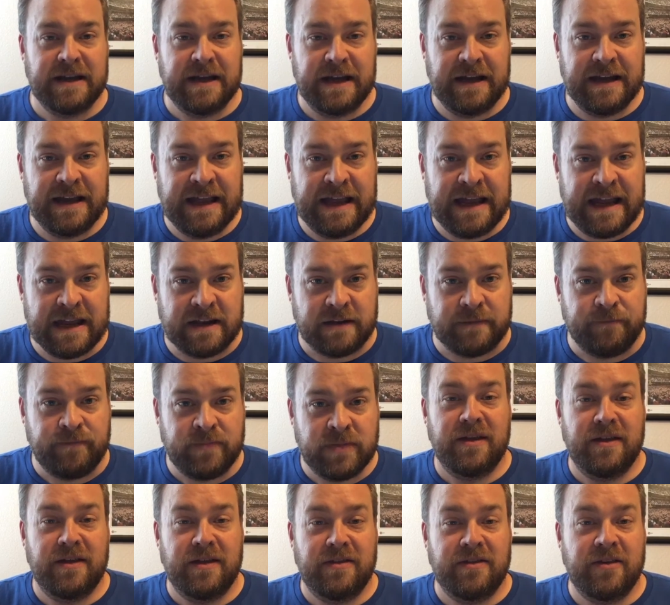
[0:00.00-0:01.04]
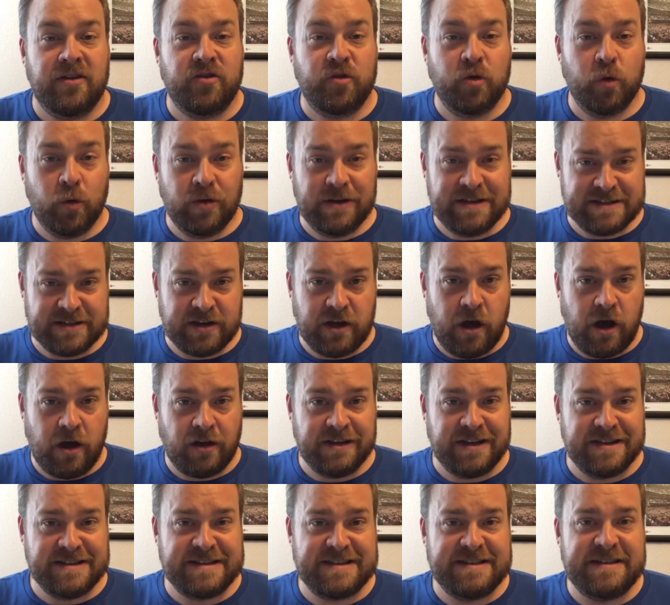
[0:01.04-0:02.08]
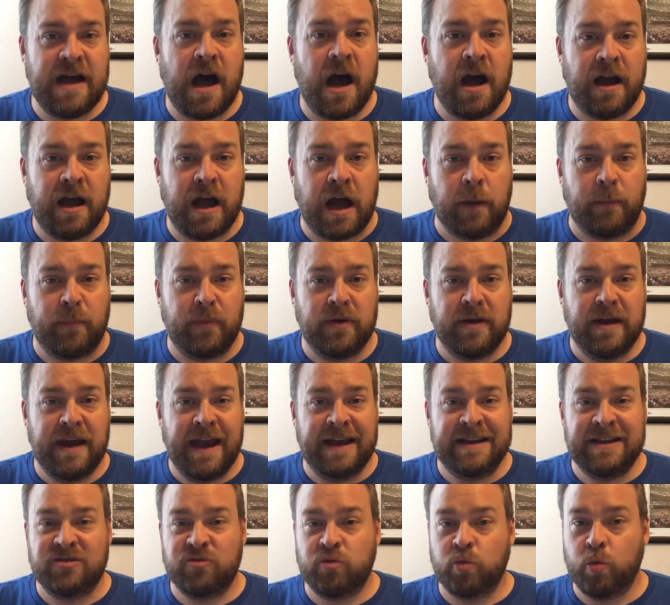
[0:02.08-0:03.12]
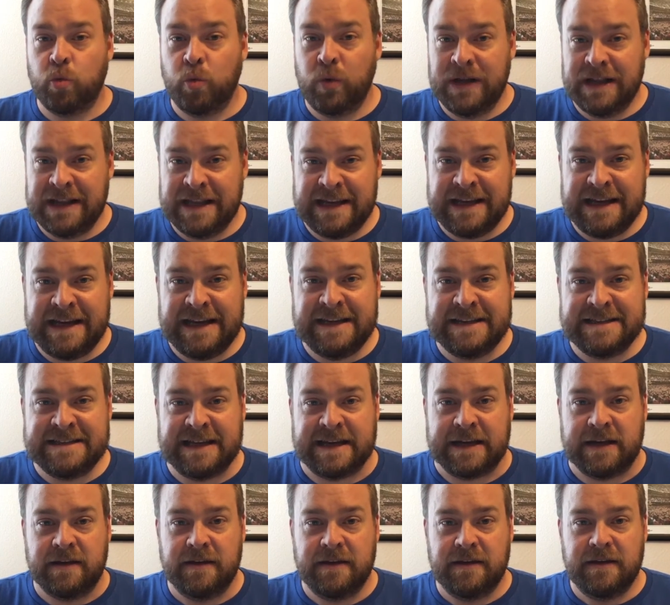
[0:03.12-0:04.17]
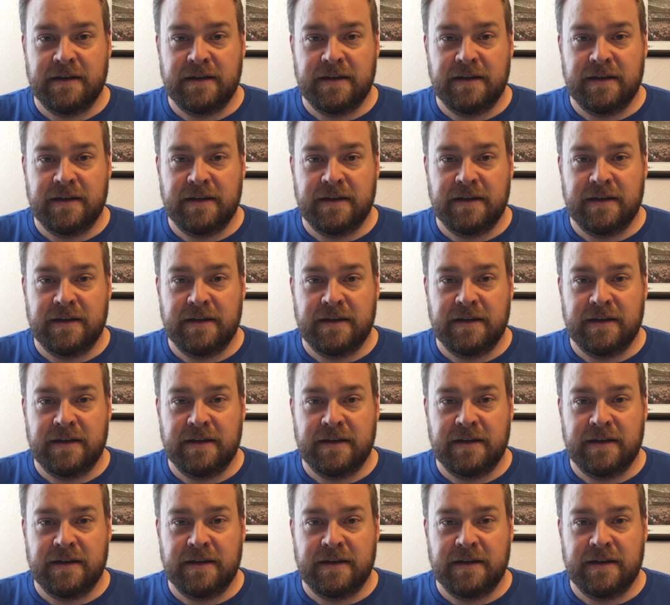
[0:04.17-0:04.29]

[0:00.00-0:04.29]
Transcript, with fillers: again. The tool is called StockUp, and it's really easy.